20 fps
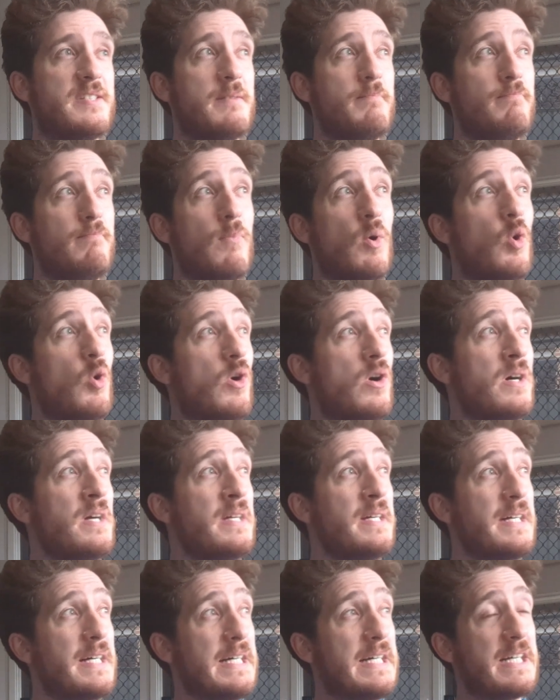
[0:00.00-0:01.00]
some more
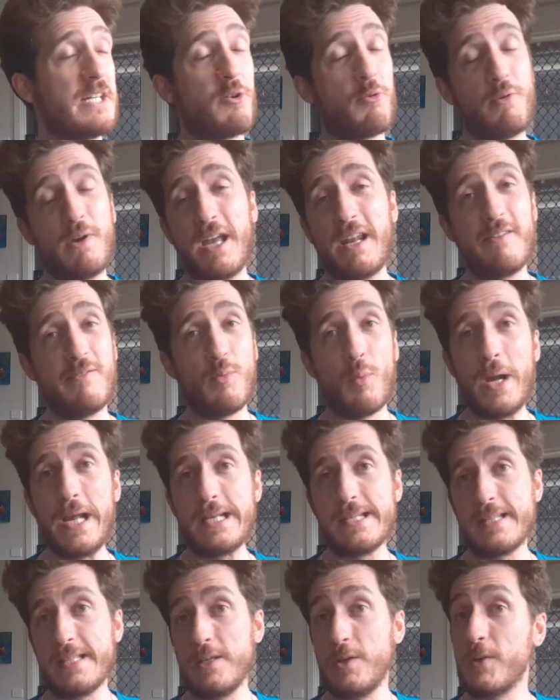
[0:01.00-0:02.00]
creative
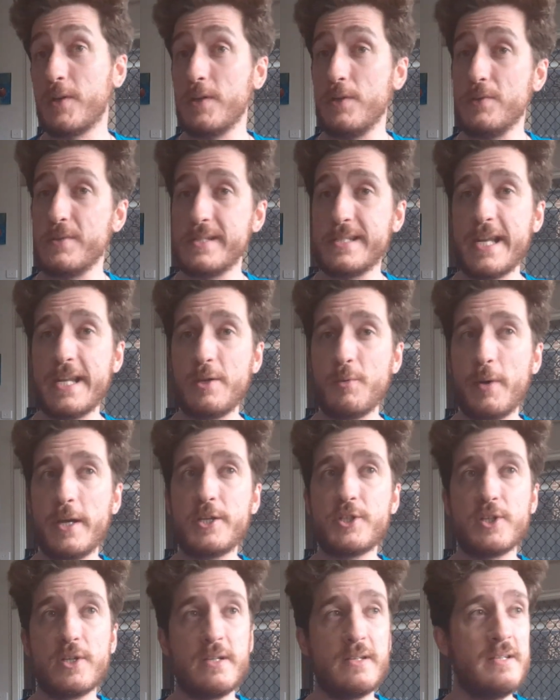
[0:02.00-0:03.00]
ways that you can use
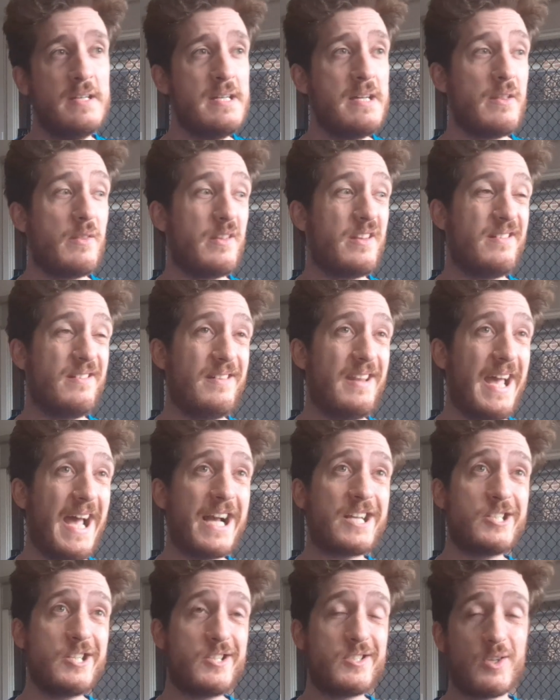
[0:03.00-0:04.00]
attenuation that
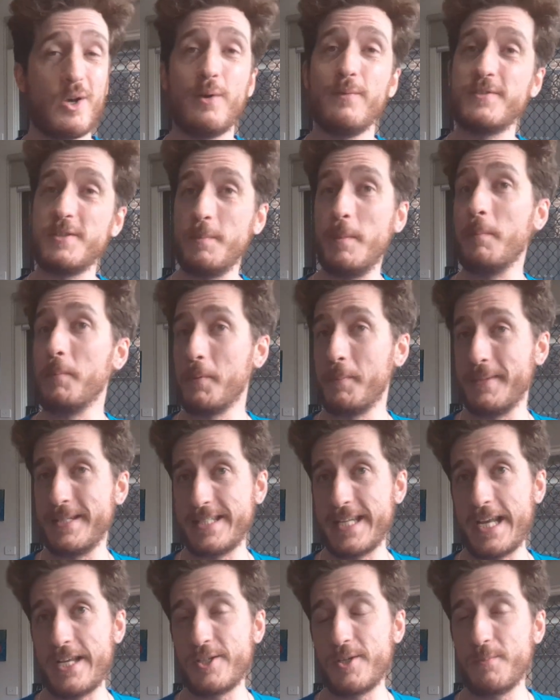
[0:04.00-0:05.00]
actually solve some
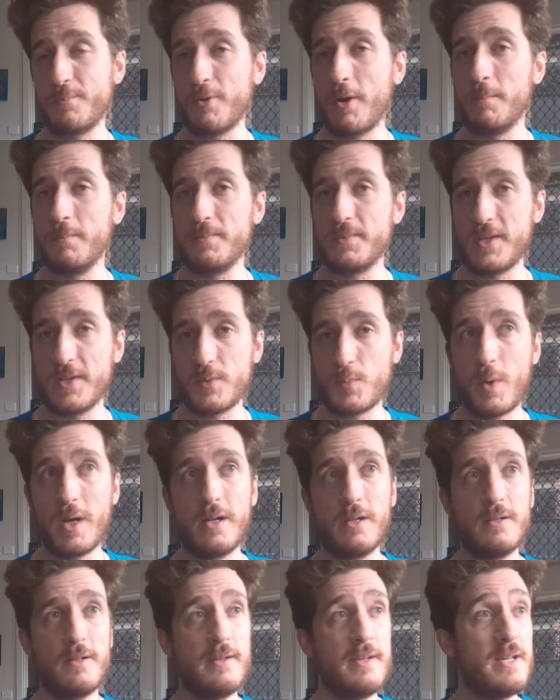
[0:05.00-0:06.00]
implementation problems as
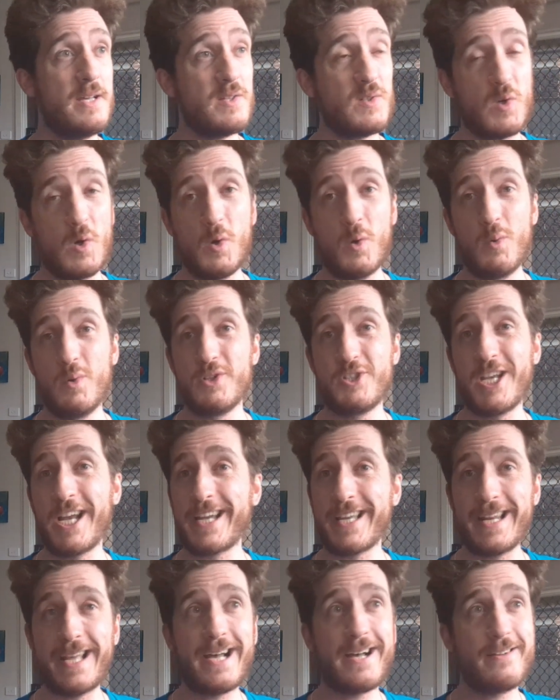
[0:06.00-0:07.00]
well. So
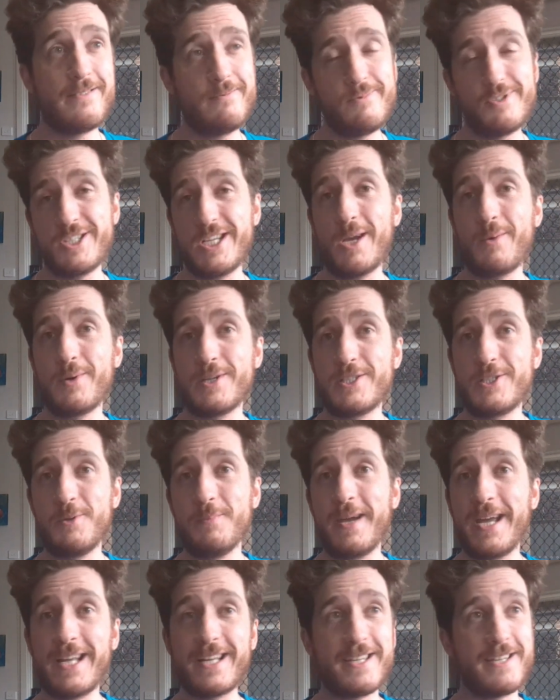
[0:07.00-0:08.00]
check it out, share
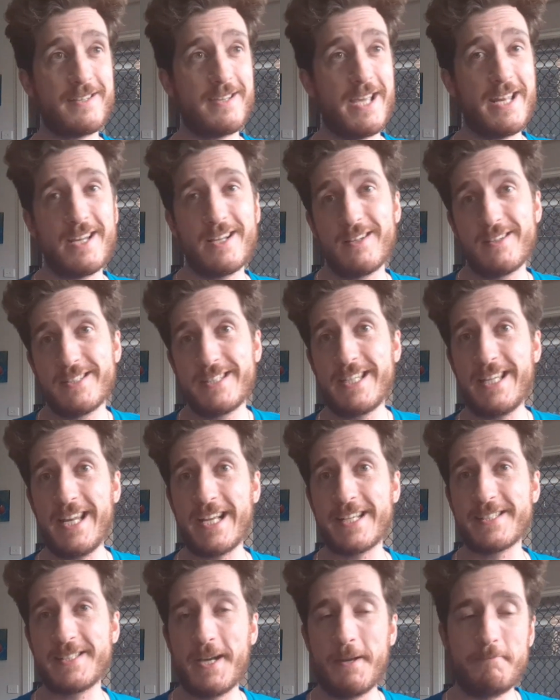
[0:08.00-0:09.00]
what you make, and I'll see
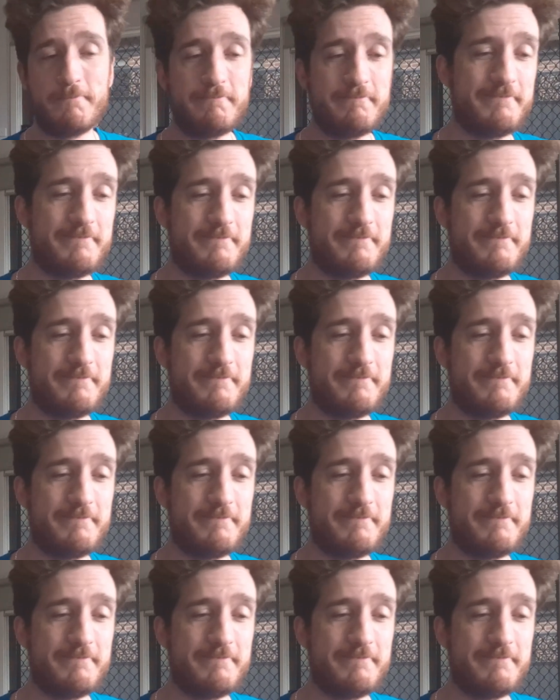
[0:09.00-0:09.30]
you next time.